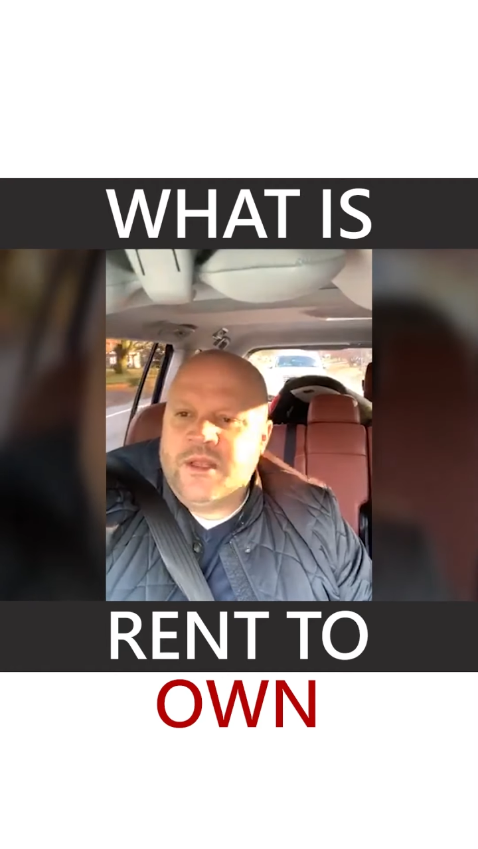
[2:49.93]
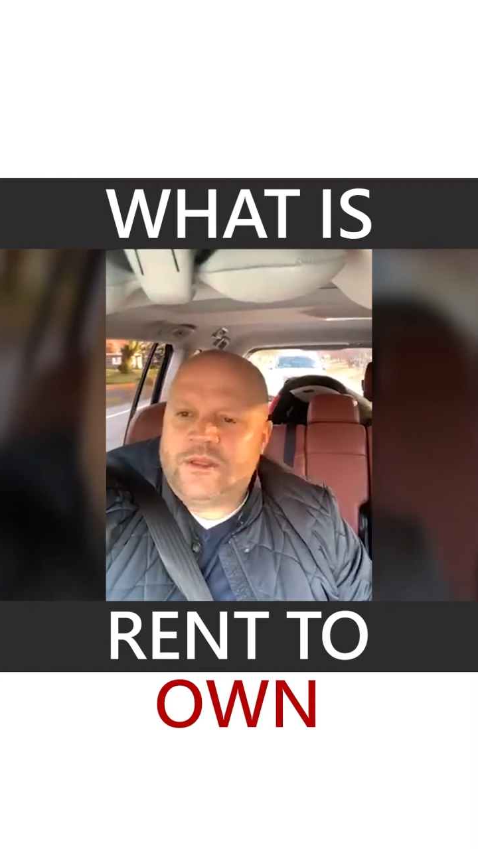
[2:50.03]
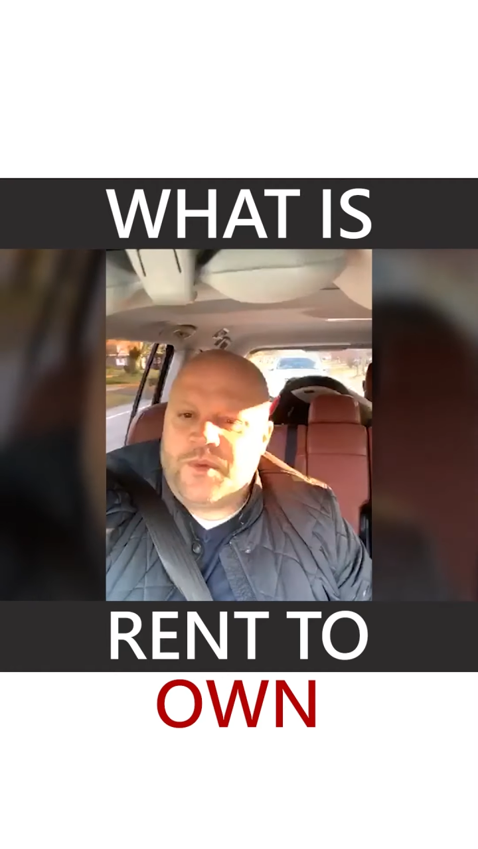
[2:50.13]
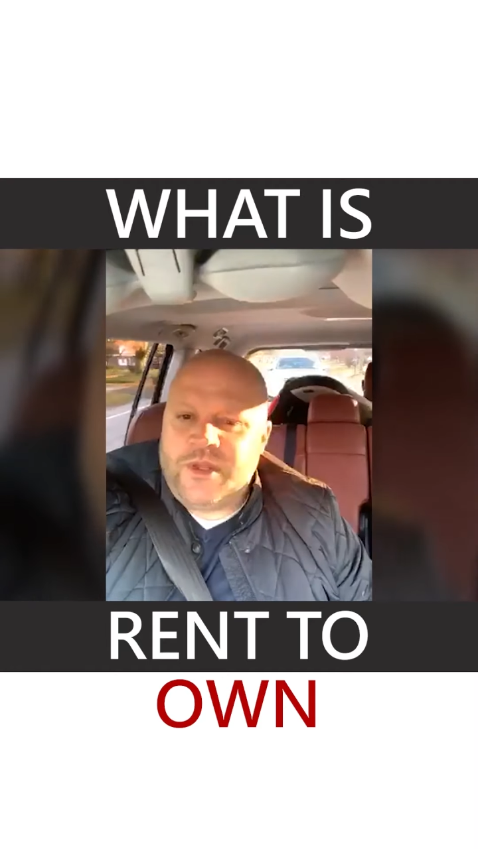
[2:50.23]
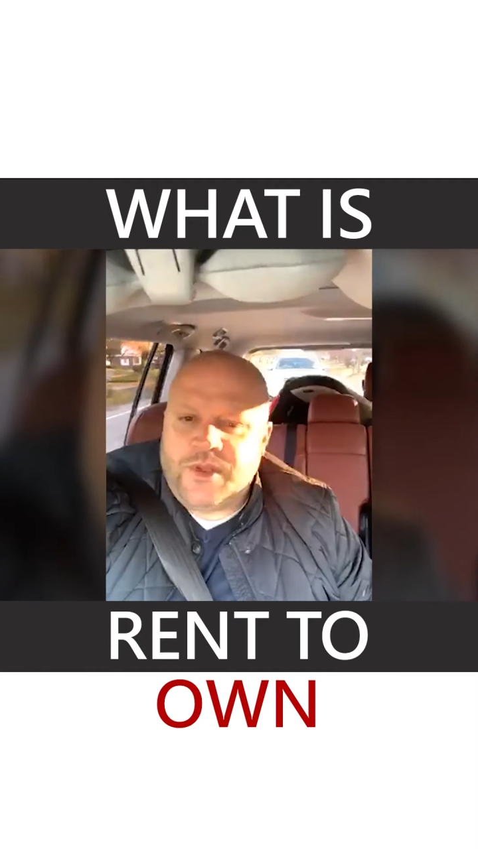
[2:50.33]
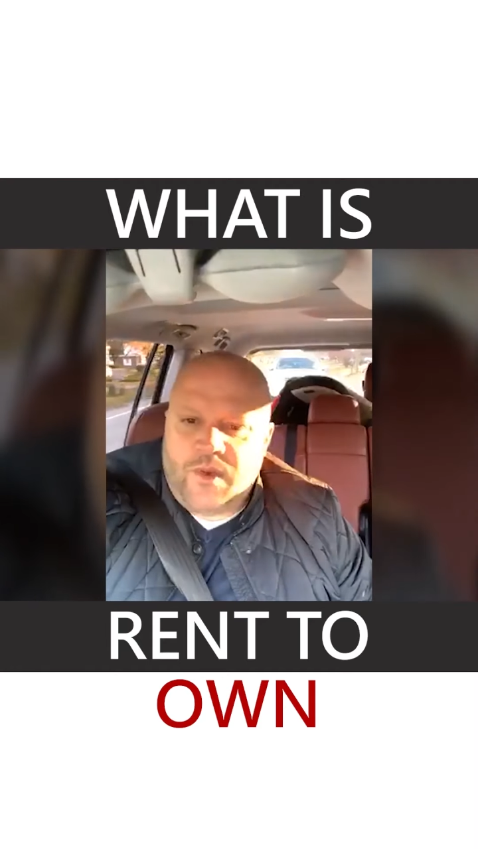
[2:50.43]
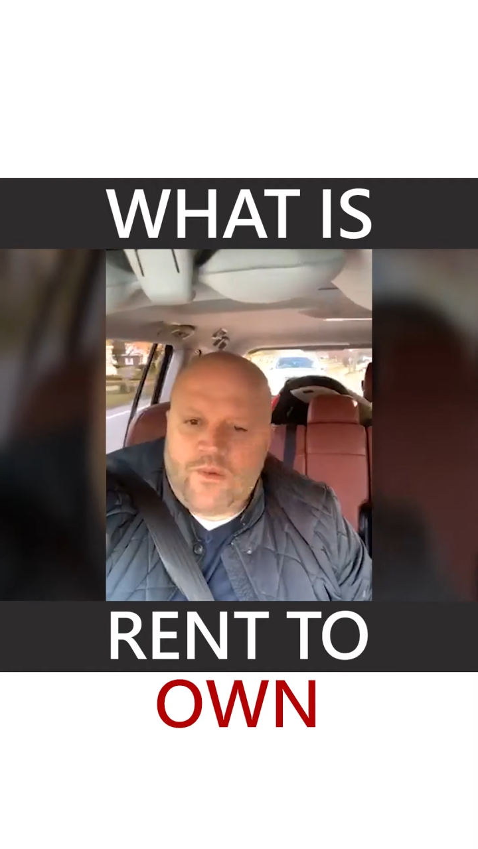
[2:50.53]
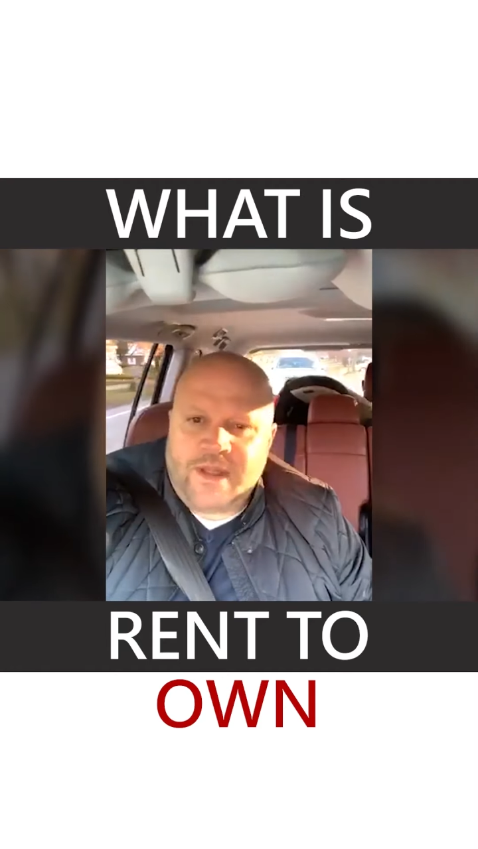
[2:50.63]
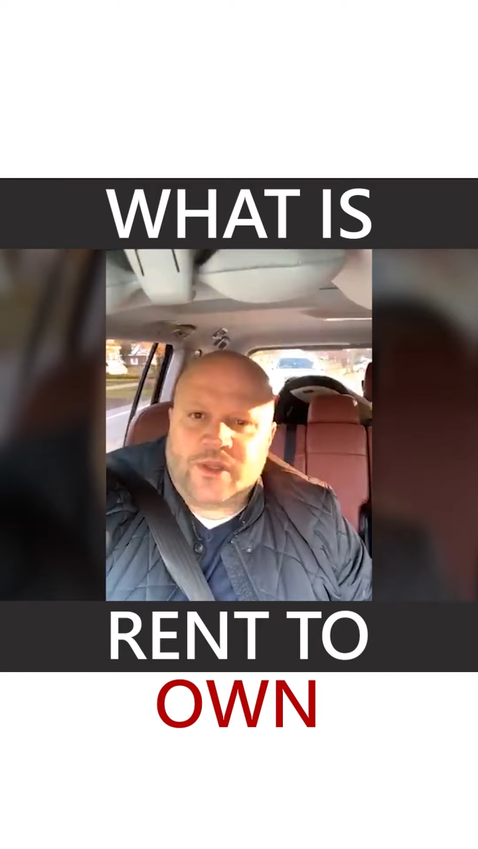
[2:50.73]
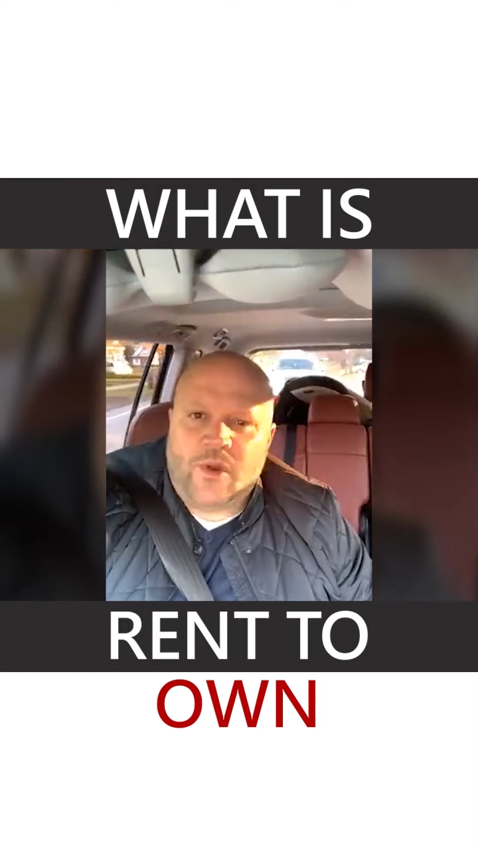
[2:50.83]
So when you do a
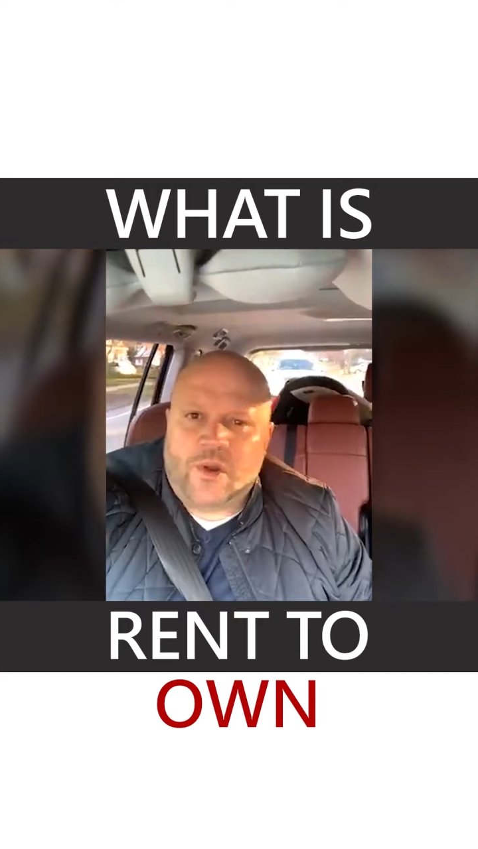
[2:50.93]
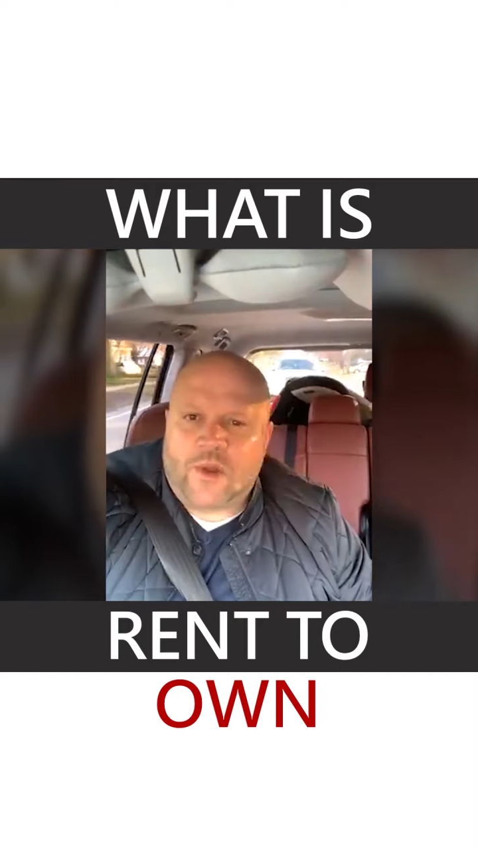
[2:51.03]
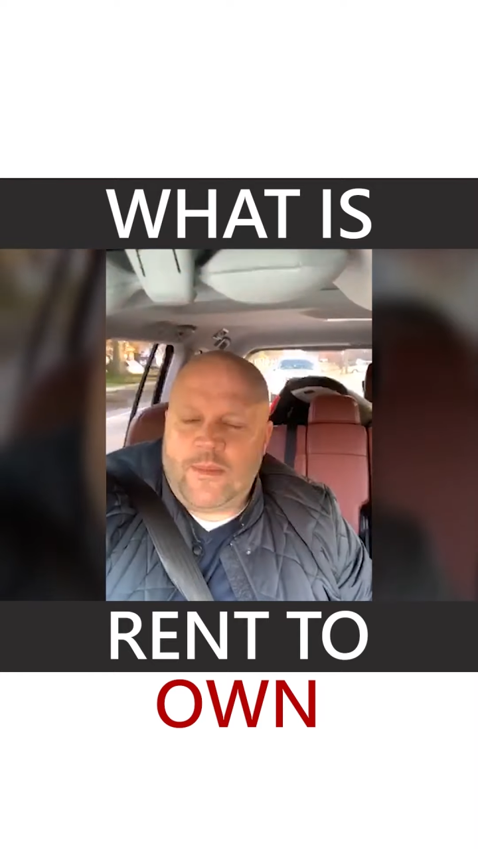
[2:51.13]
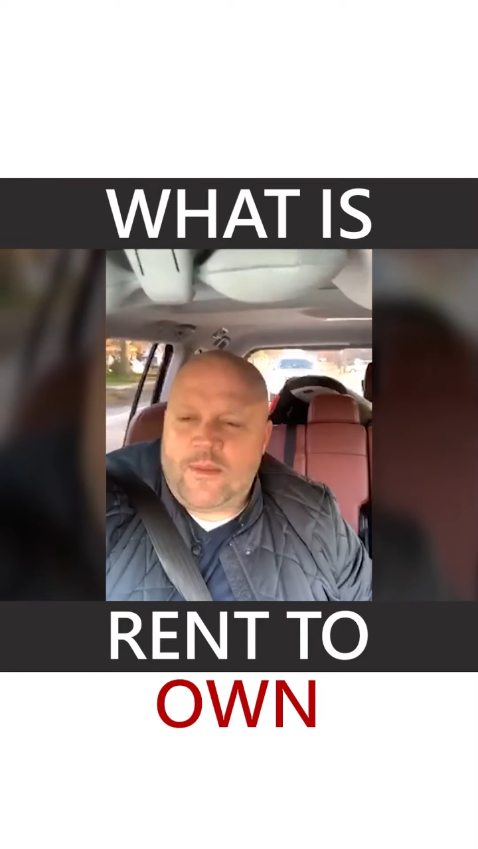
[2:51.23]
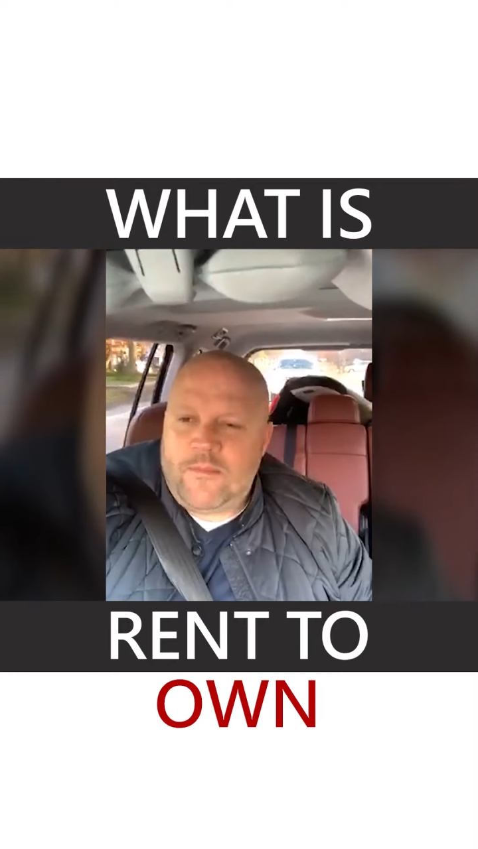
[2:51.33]
rent to own agreement,